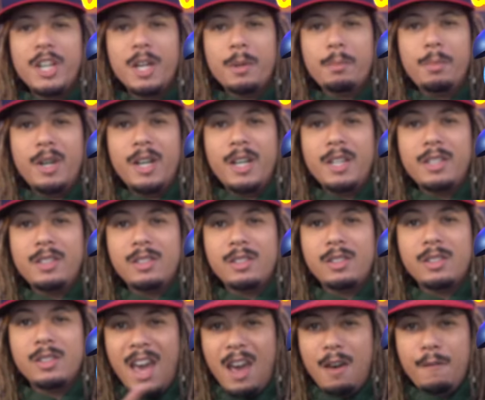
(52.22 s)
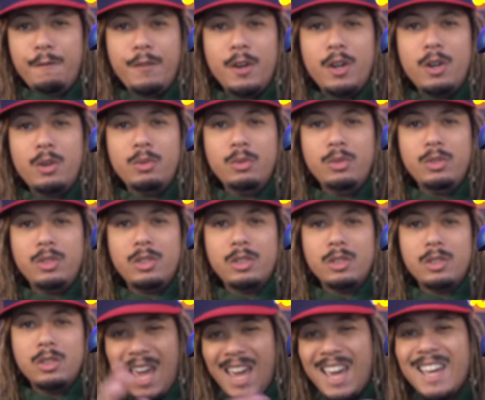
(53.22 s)
earbuds,
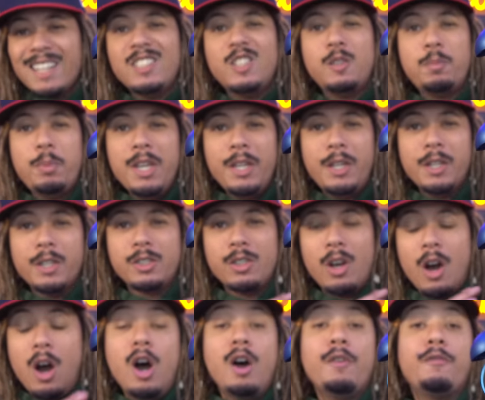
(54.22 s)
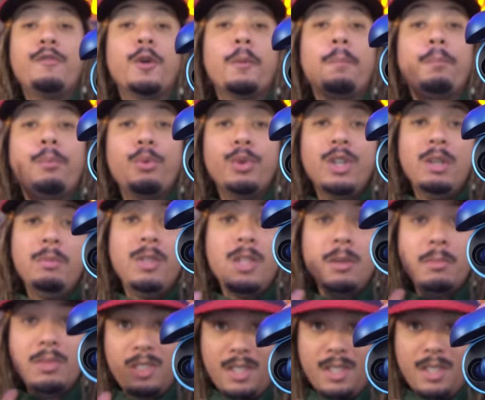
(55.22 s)
headphones, and speakers offer premium